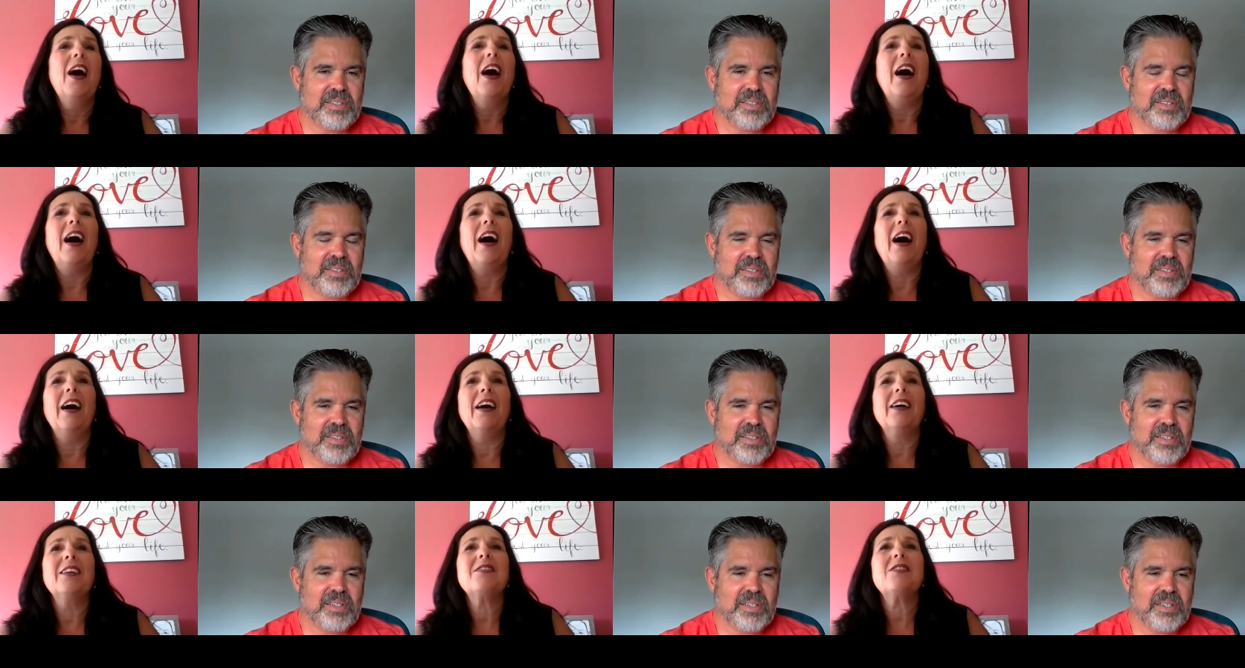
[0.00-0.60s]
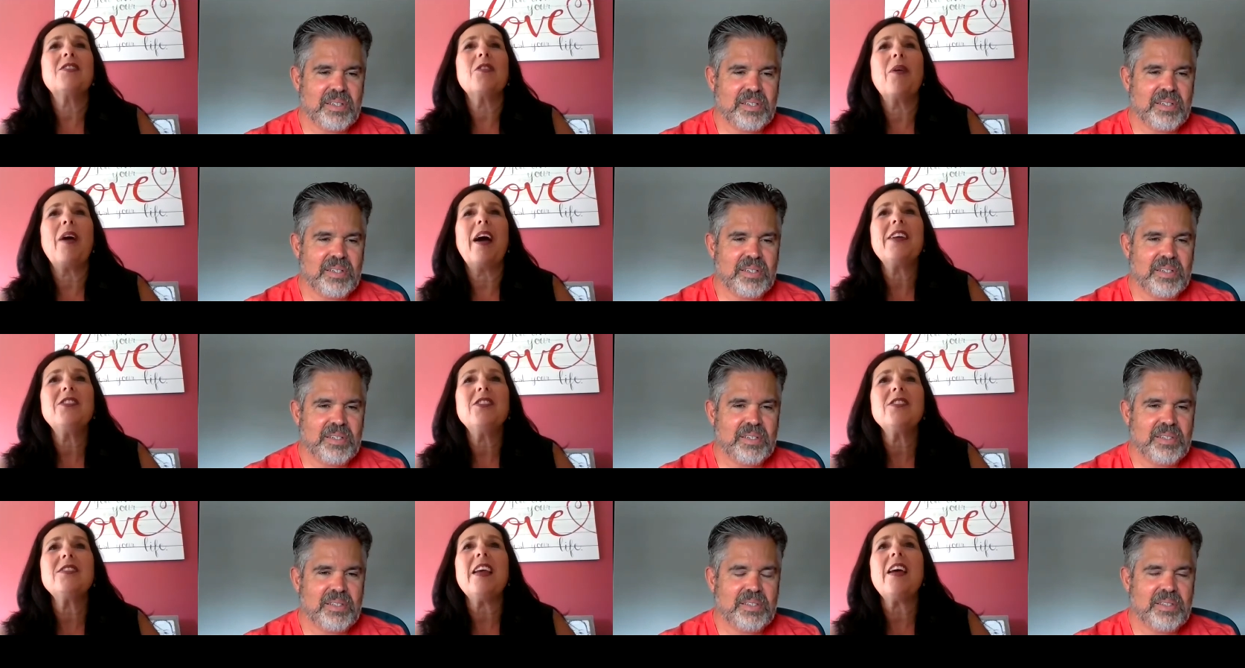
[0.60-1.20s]
Speaker 1: Uh, so I
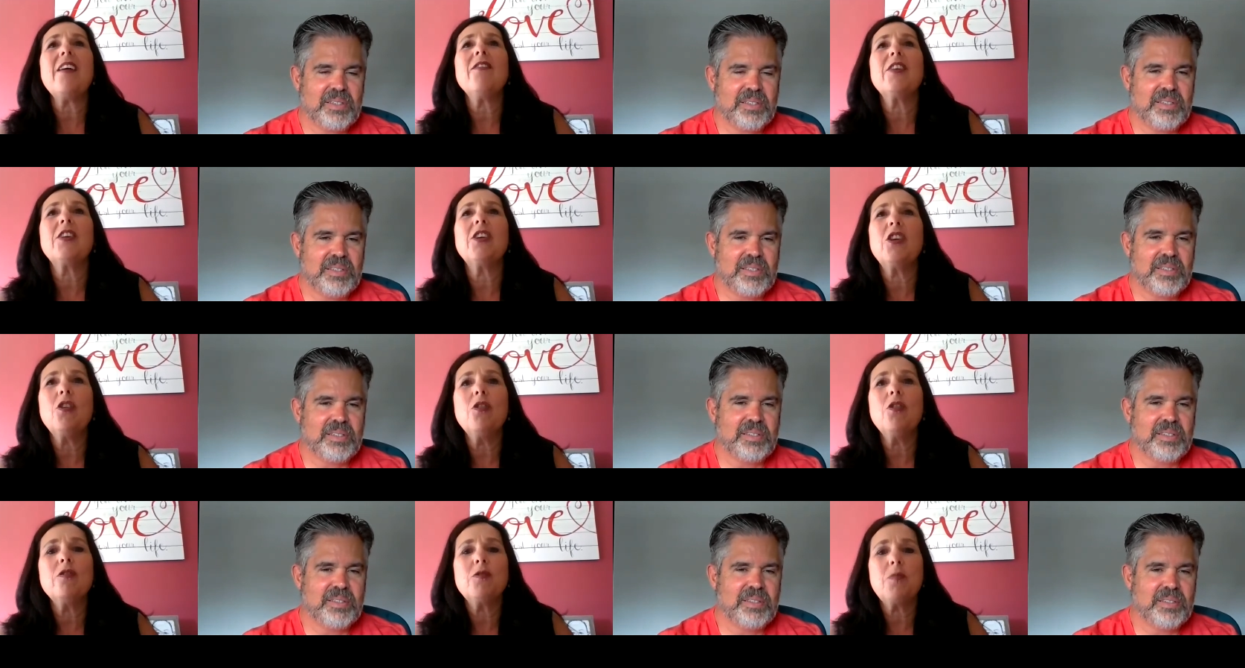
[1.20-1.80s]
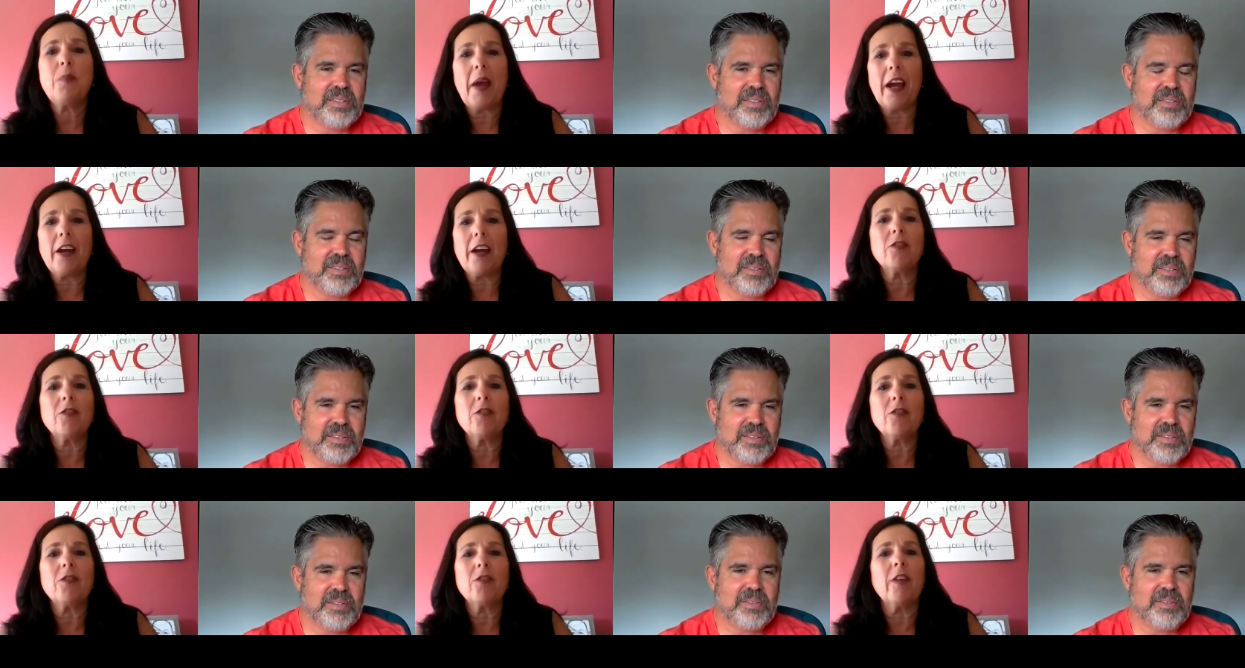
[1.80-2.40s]
just have a huge
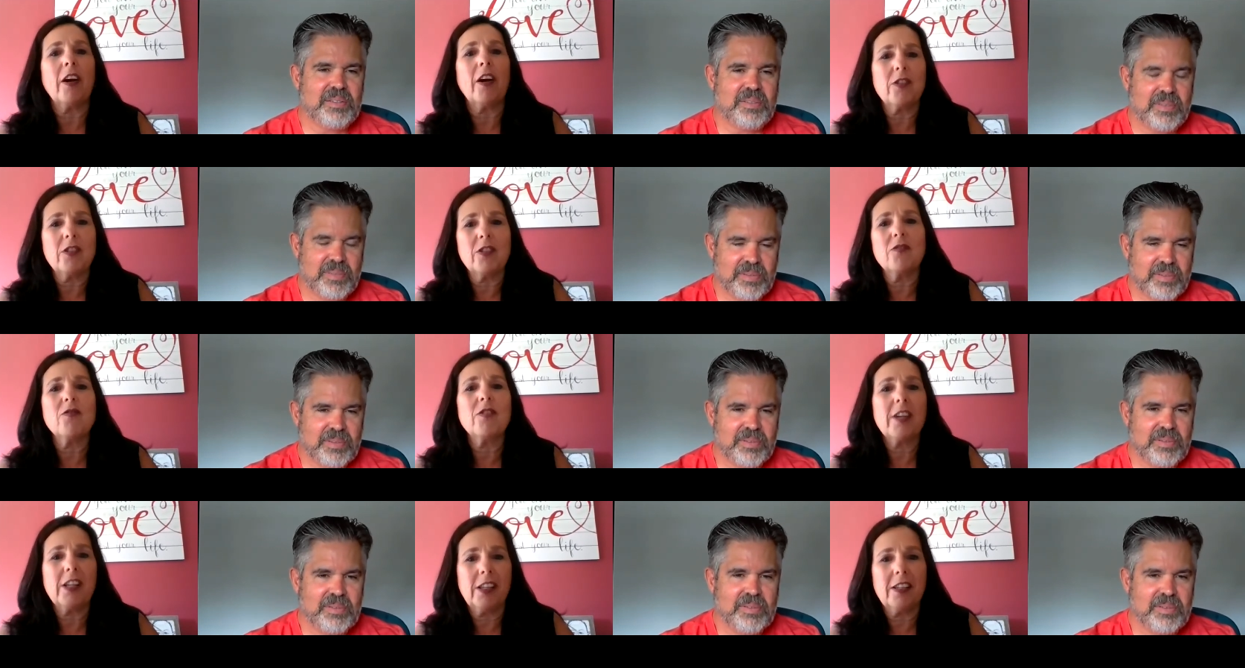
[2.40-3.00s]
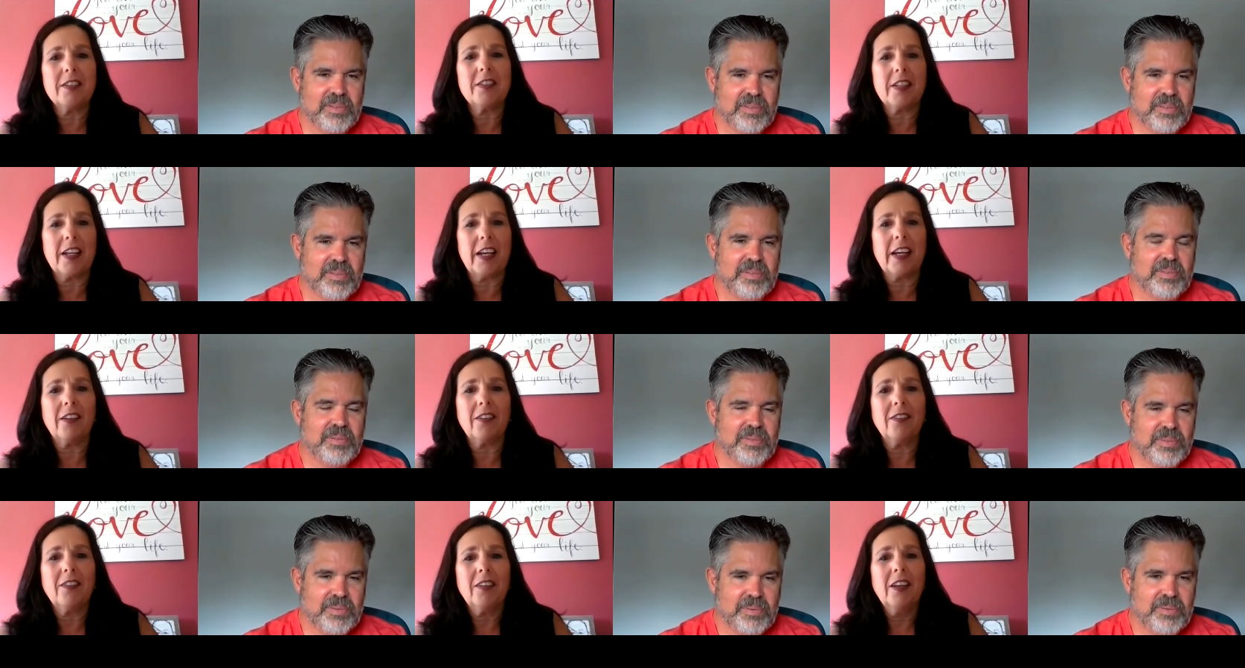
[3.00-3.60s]
background in real
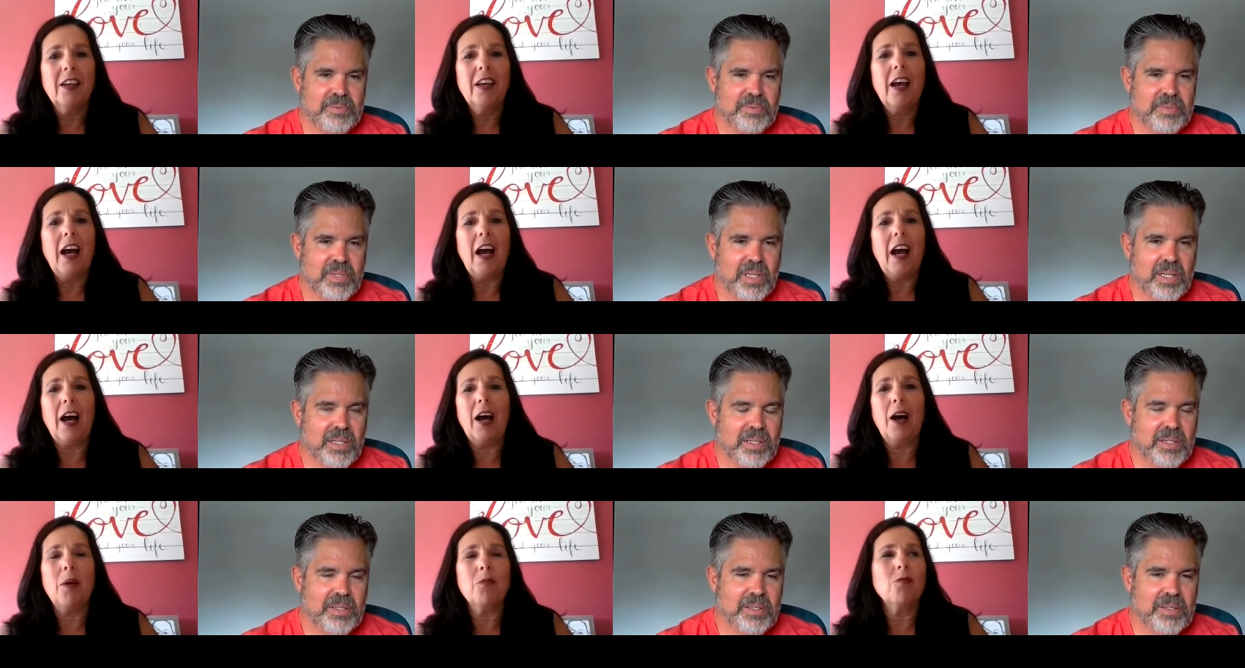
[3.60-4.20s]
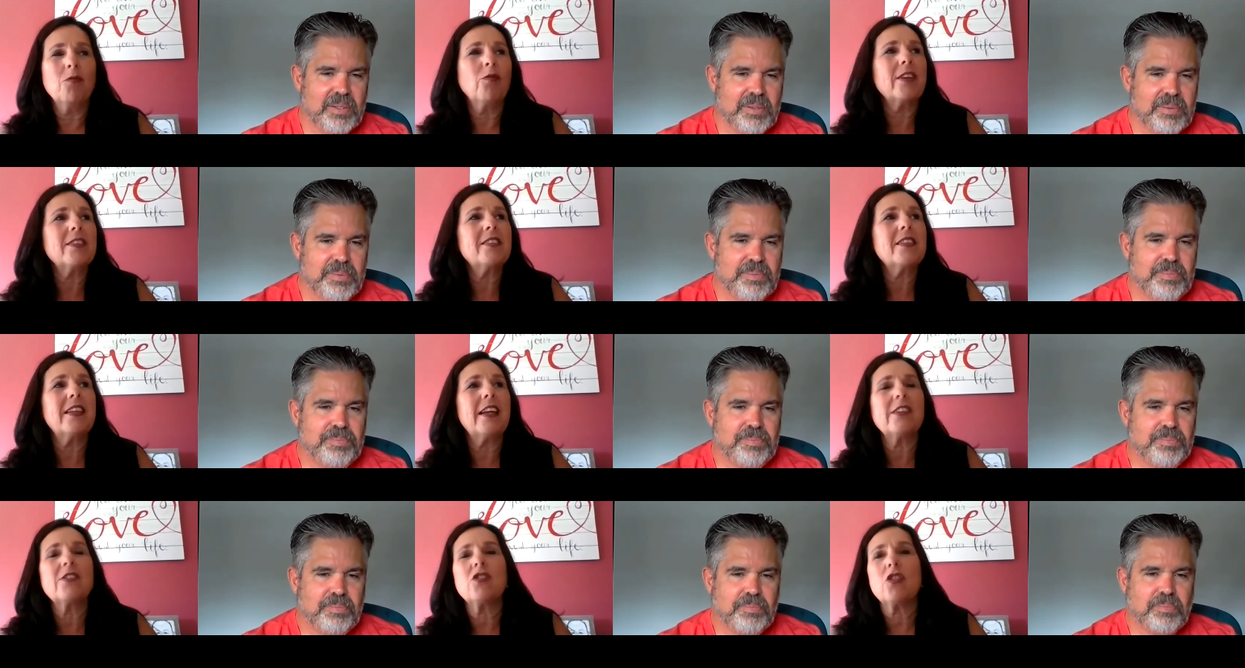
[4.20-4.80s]
estate, um,
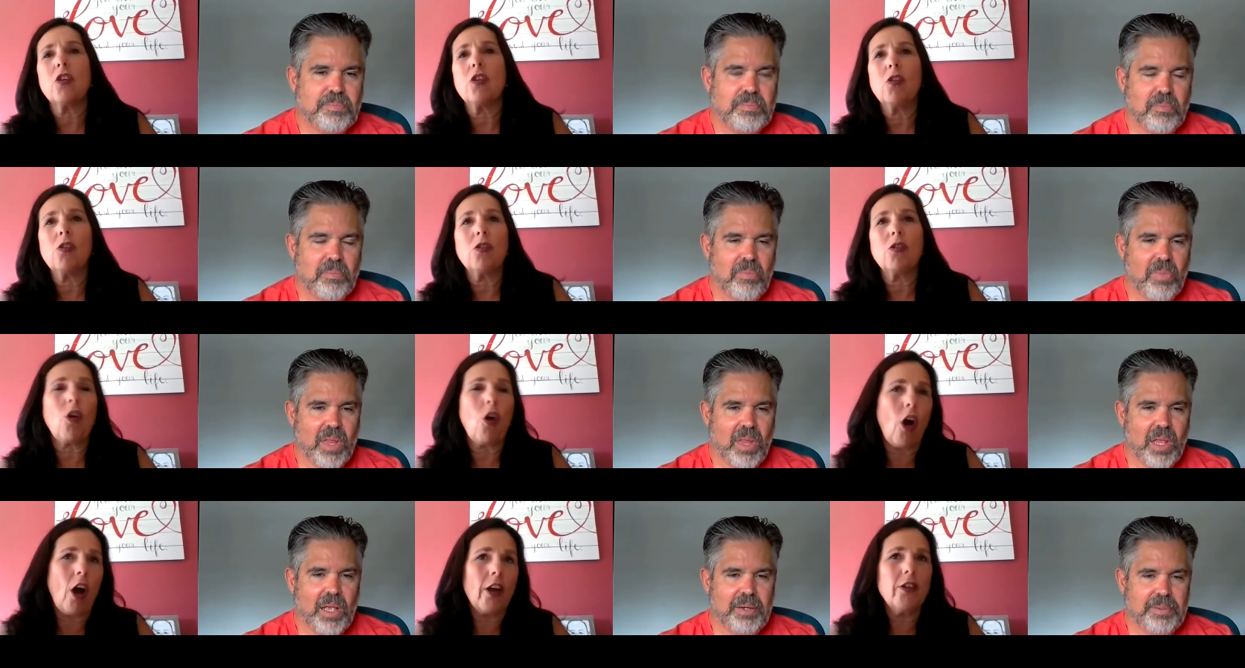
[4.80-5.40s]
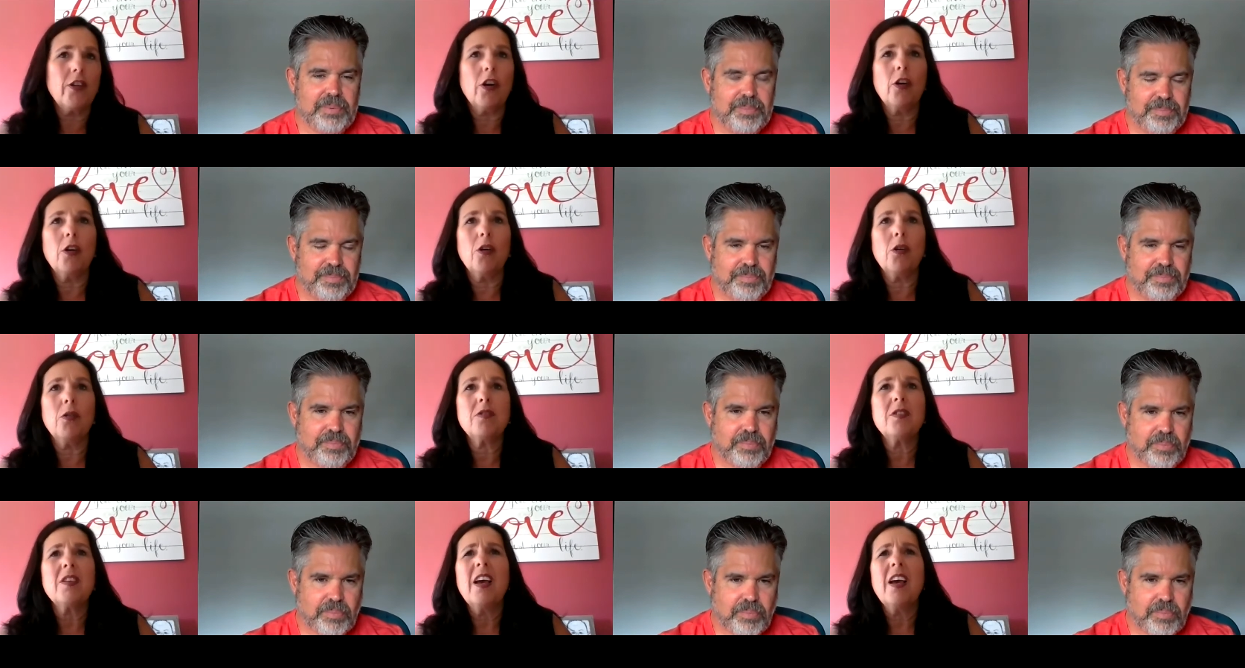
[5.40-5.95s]
residential, condos,